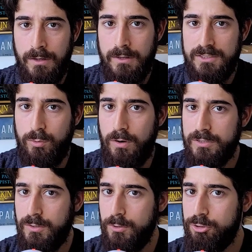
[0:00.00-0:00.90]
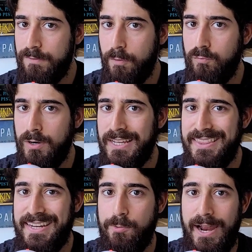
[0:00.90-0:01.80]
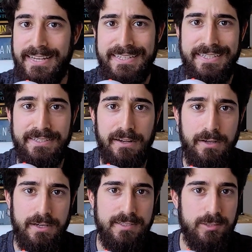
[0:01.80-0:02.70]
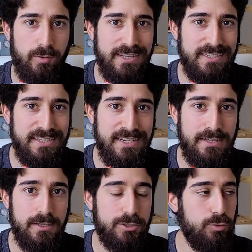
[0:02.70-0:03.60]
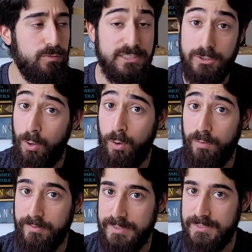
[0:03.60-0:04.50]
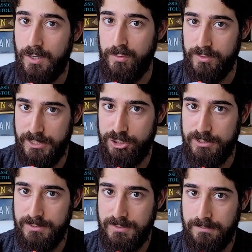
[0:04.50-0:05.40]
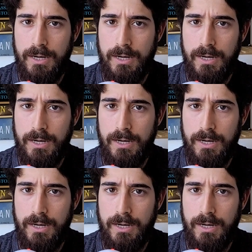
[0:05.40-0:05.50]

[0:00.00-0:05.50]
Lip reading: So our solution for running the Kraken is going to need to resolve these contradictions.